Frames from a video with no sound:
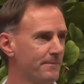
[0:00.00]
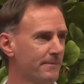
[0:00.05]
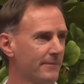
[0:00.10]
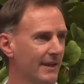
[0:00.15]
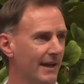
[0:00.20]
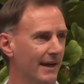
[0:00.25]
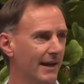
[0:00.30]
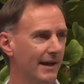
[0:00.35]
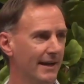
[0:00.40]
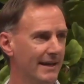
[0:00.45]

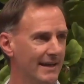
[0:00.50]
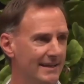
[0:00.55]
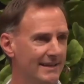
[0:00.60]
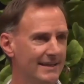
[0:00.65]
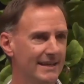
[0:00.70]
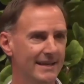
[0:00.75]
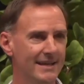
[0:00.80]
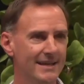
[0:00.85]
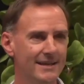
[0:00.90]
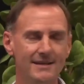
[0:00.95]

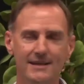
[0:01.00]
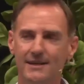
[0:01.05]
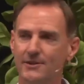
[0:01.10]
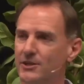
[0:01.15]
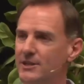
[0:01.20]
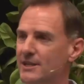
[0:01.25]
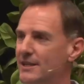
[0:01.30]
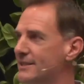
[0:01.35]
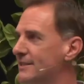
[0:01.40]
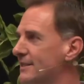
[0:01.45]
Engedi, near the
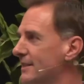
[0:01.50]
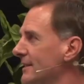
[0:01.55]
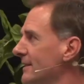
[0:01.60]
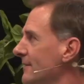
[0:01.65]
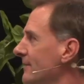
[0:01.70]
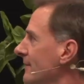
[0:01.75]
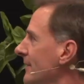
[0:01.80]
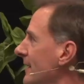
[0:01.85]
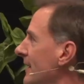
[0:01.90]
Dead Sea,